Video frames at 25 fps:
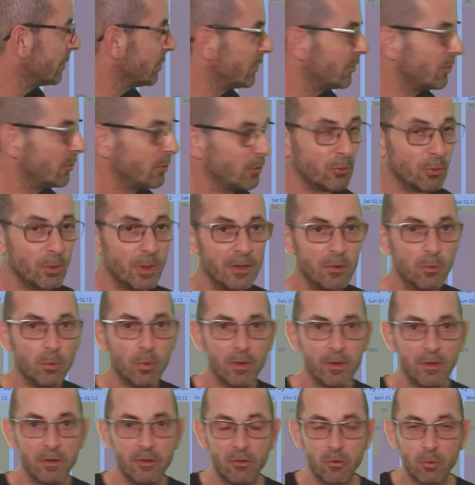between
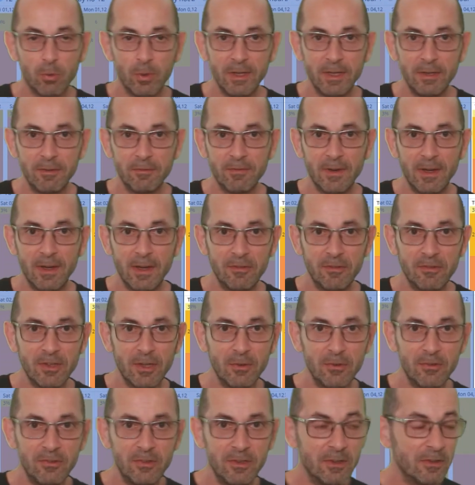21 and 25
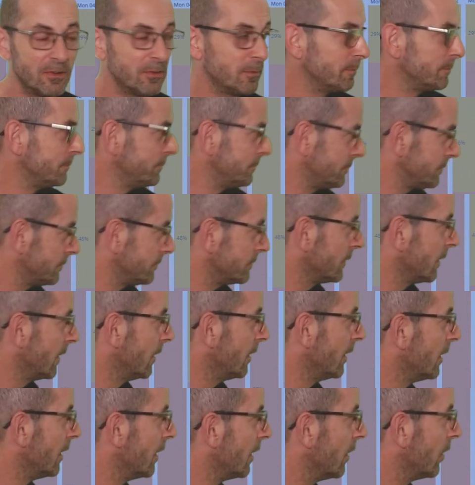Celsius.
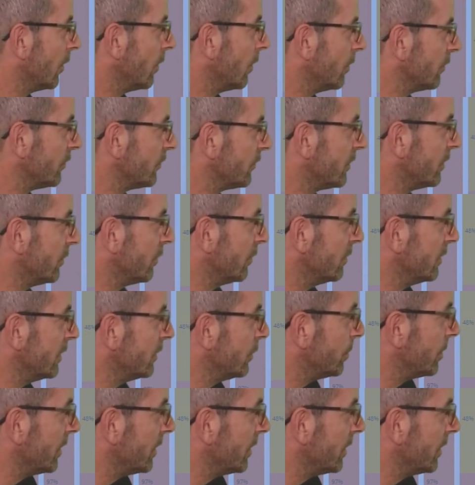Still a little